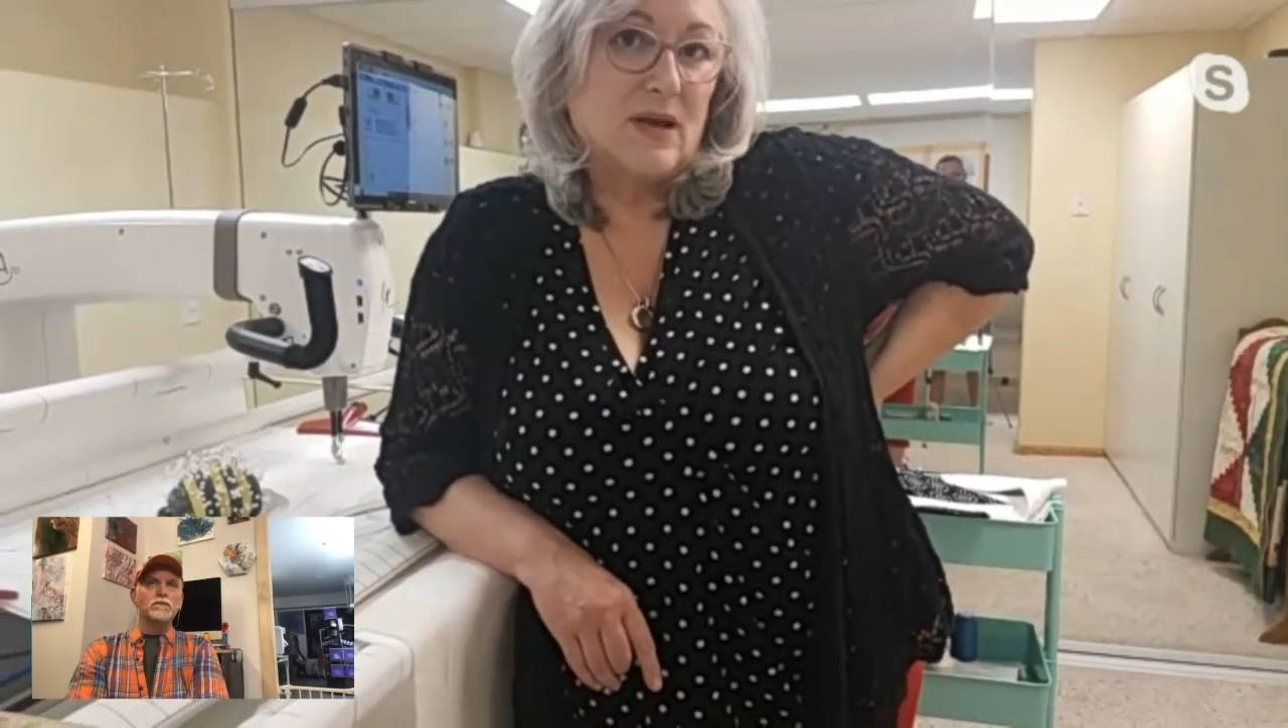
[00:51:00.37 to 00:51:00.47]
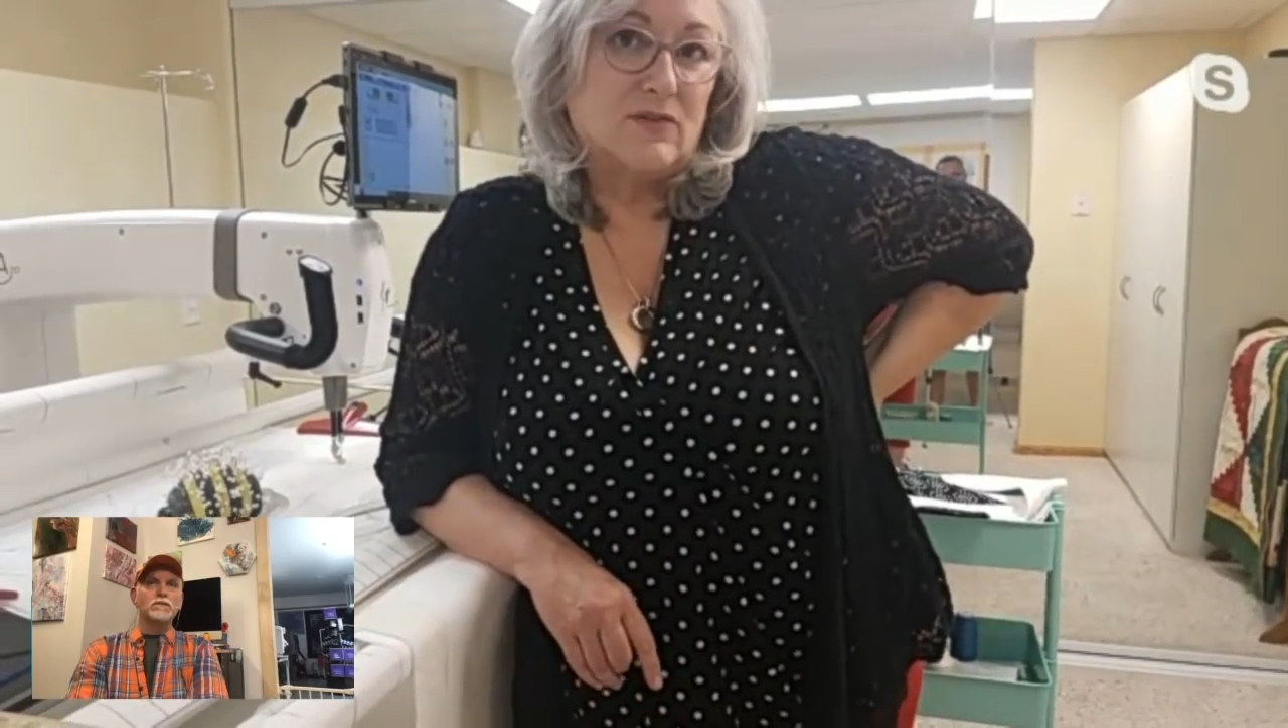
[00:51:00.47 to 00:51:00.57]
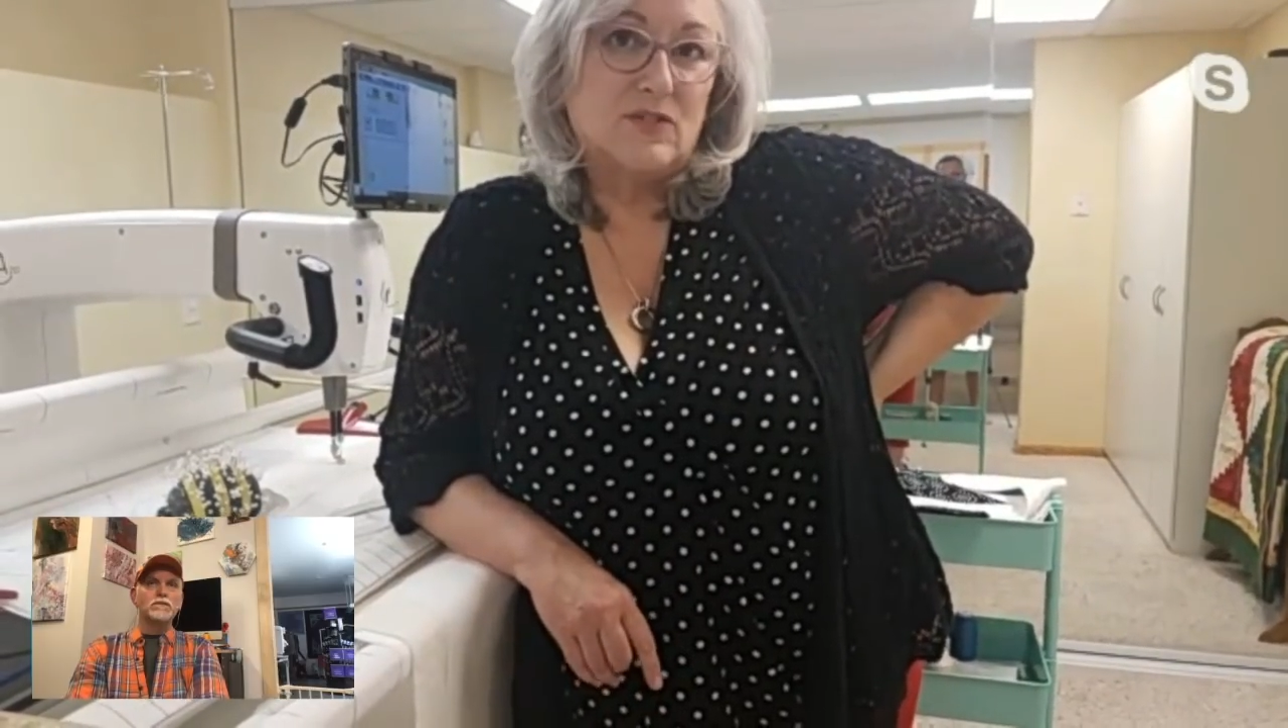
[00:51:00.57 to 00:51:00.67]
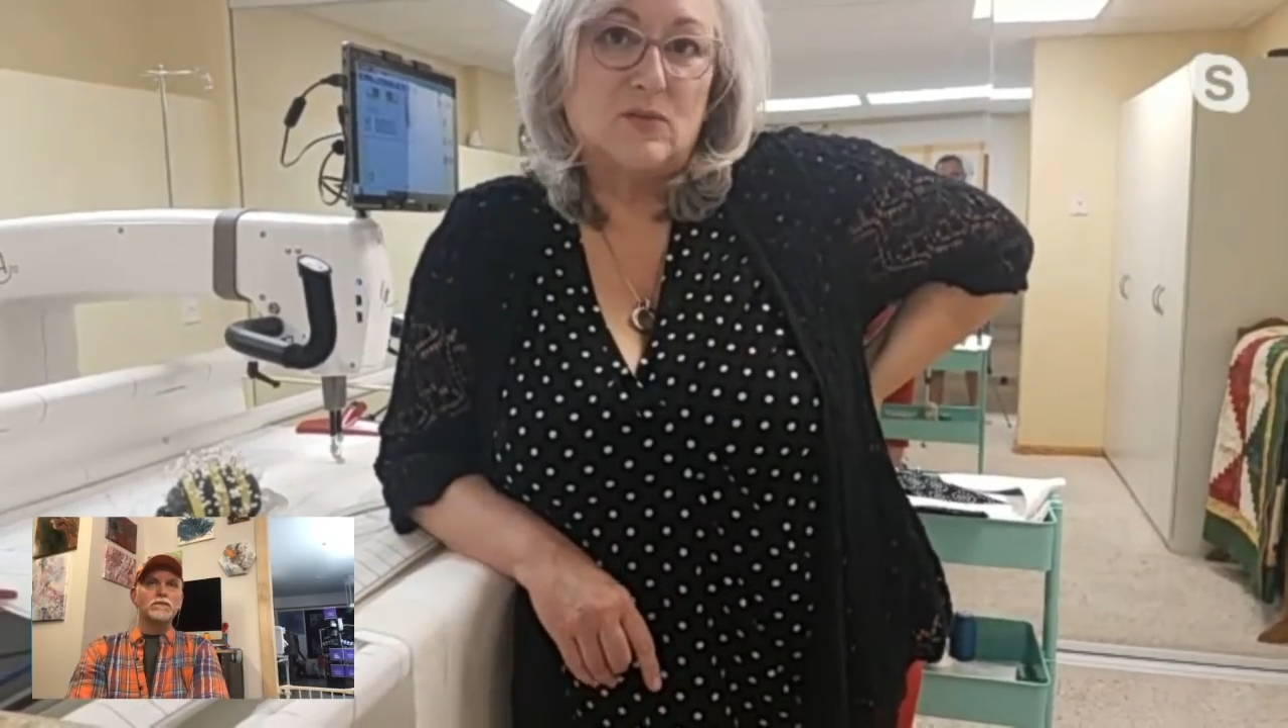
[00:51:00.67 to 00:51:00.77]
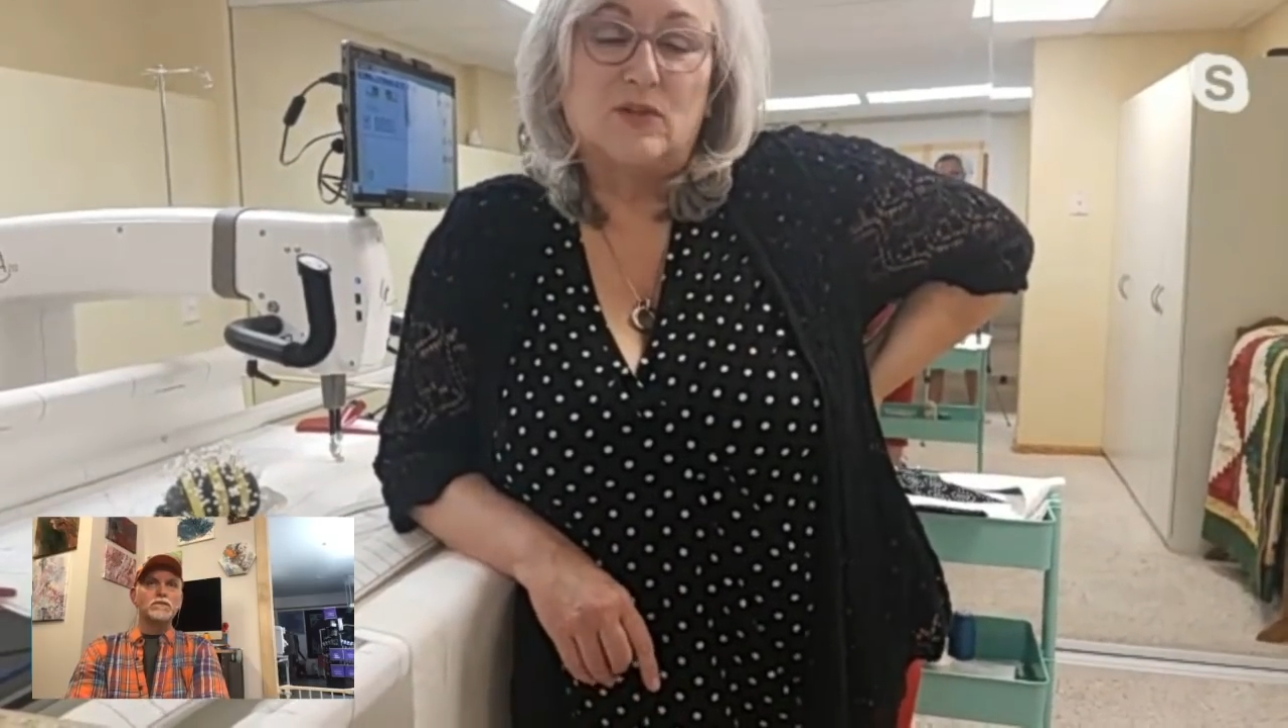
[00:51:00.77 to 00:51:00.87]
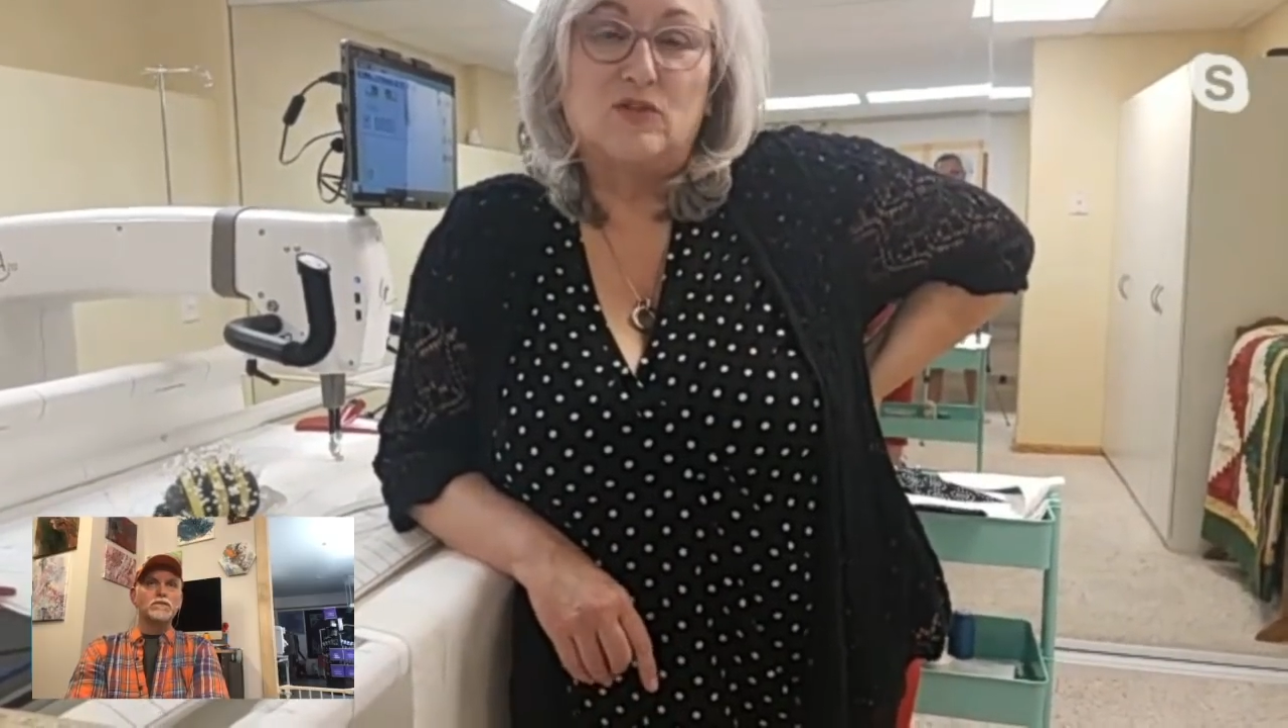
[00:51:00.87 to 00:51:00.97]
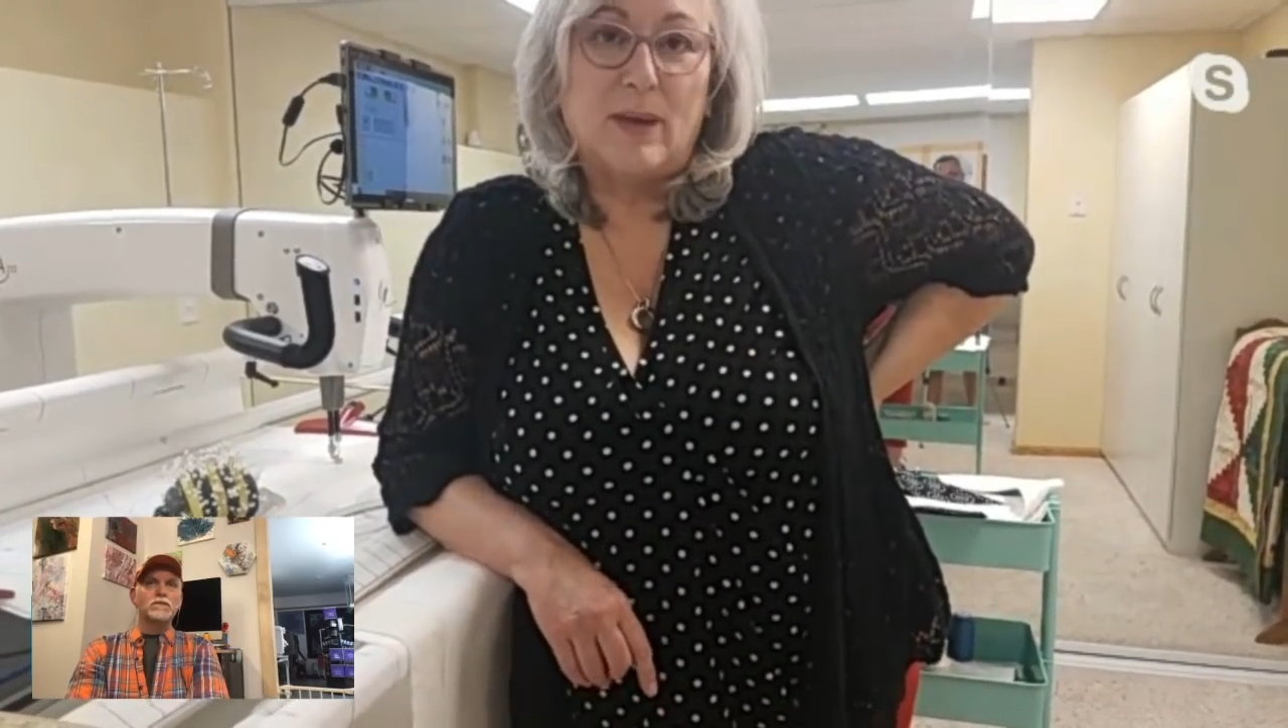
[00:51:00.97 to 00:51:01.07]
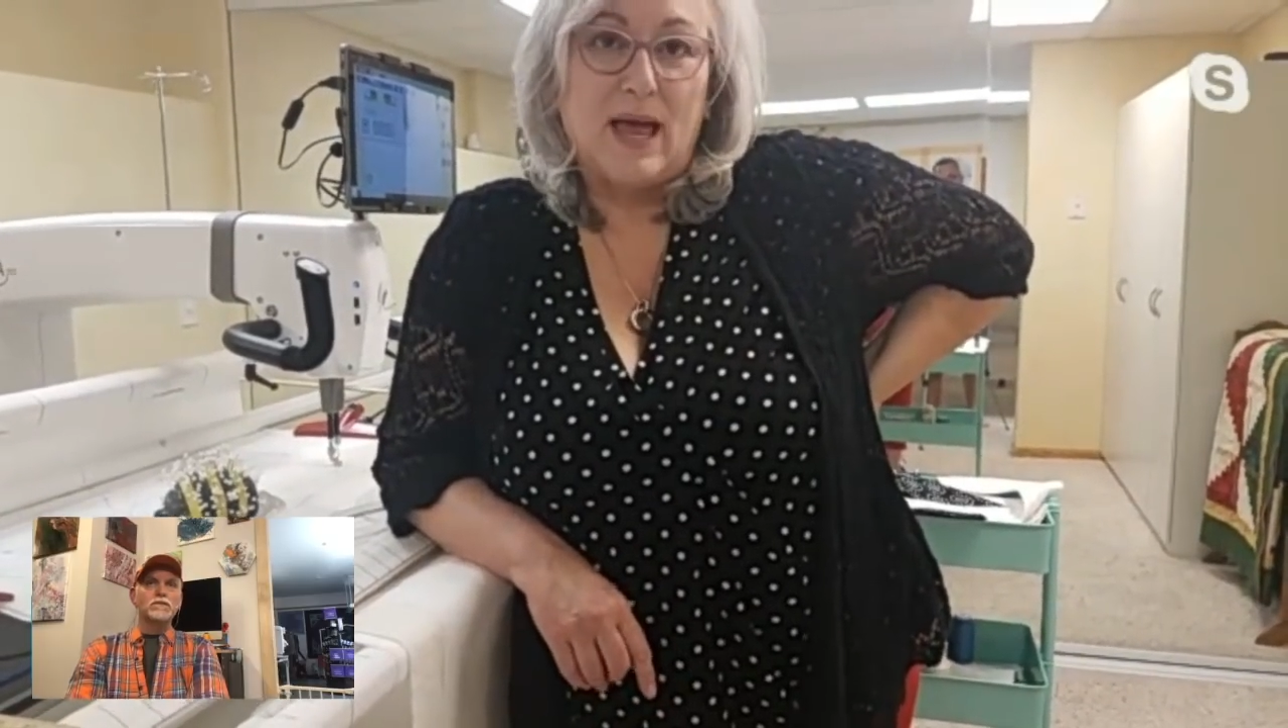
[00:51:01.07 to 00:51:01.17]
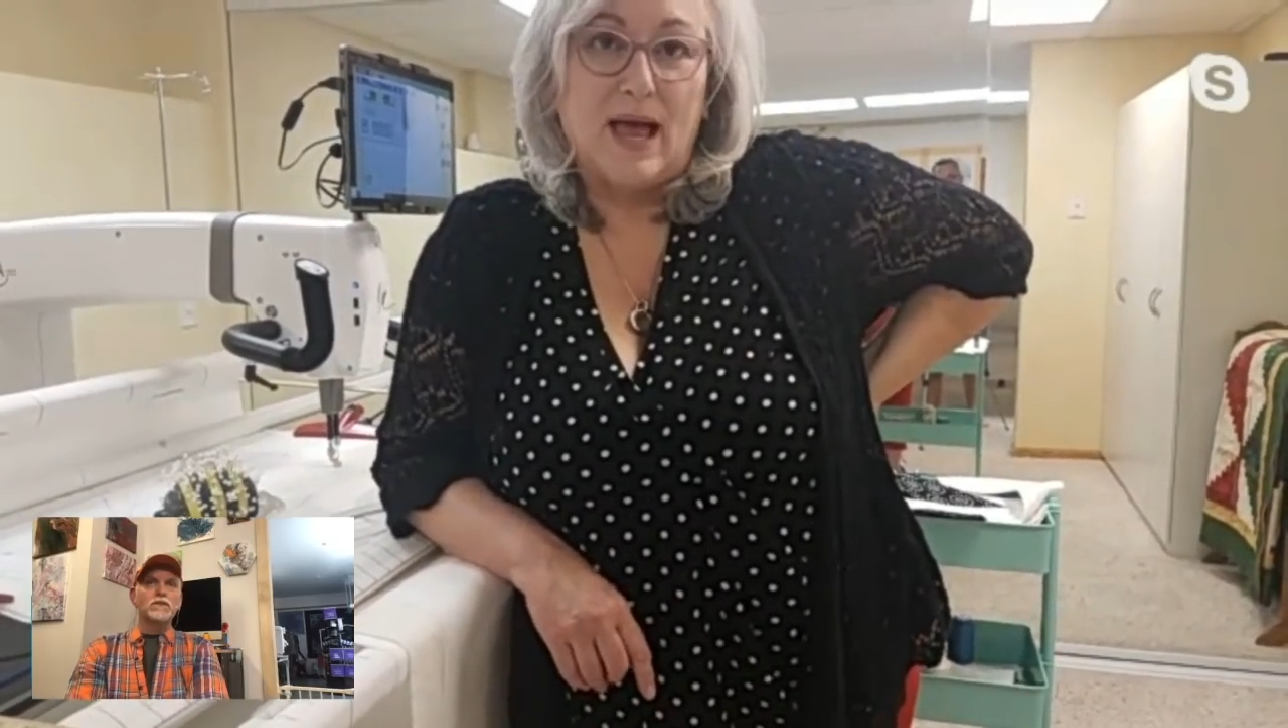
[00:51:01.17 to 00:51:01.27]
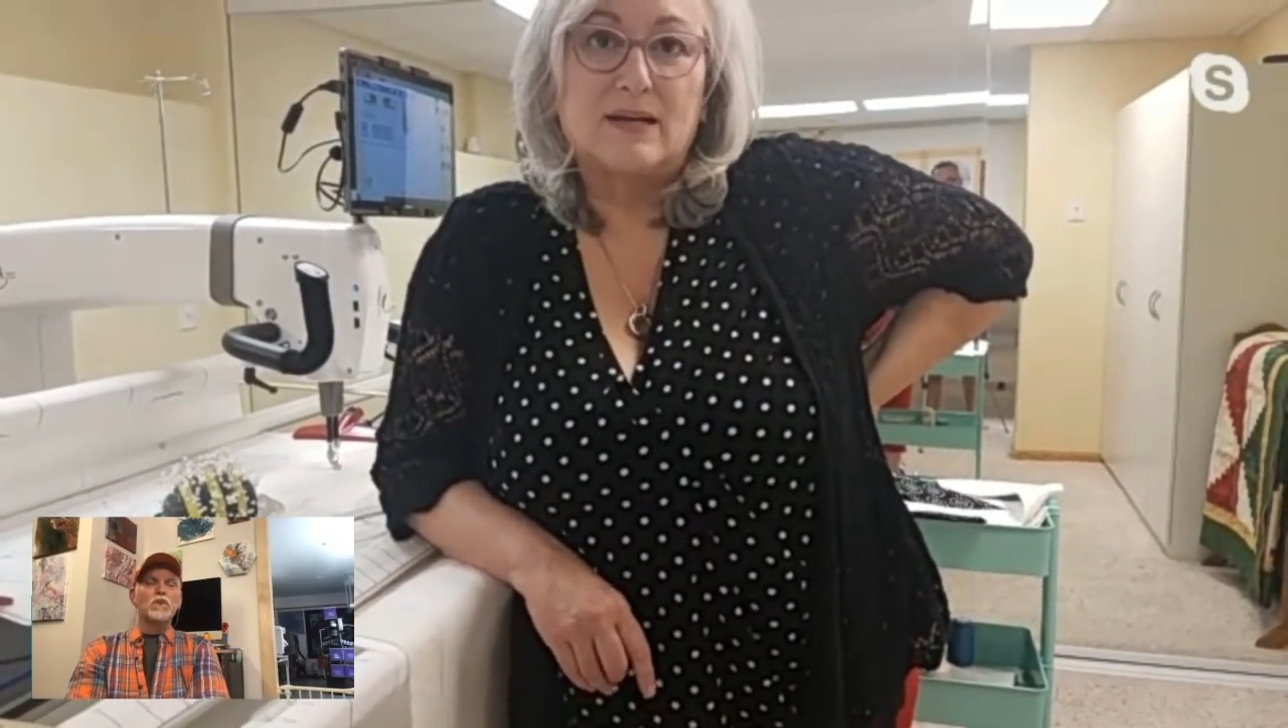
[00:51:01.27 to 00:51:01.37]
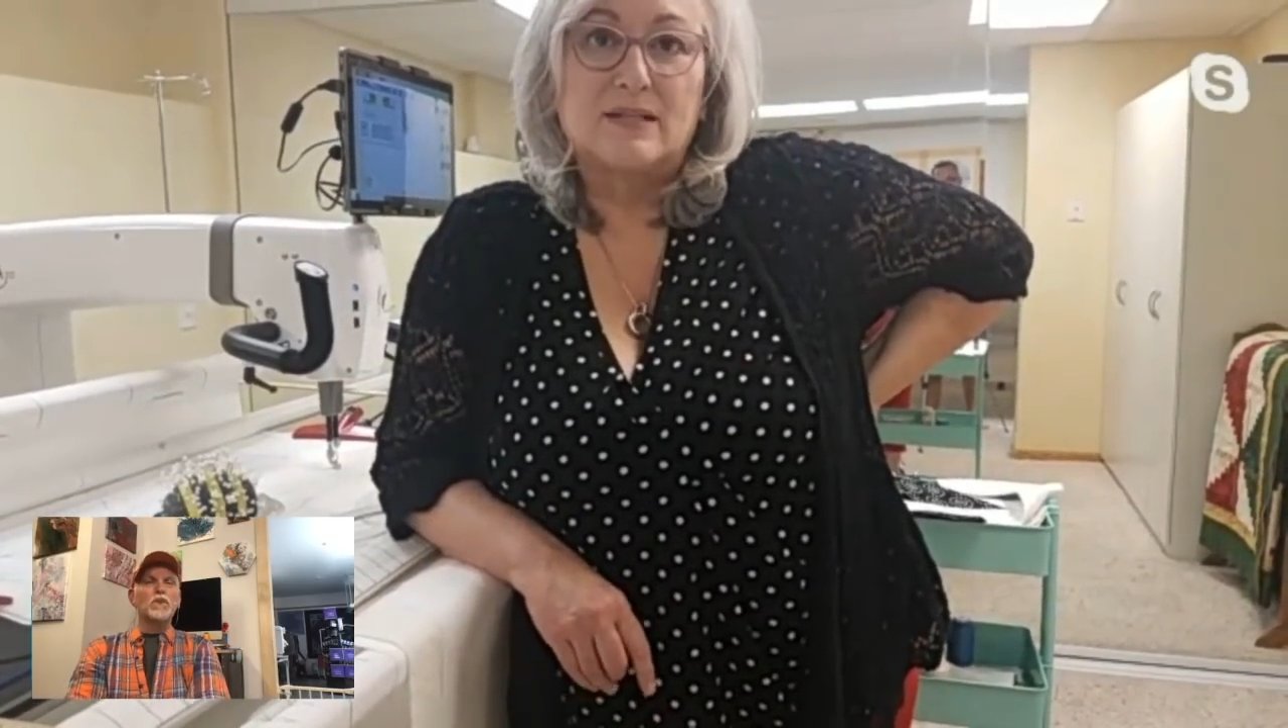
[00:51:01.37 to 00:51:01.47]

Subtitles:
ever switch back.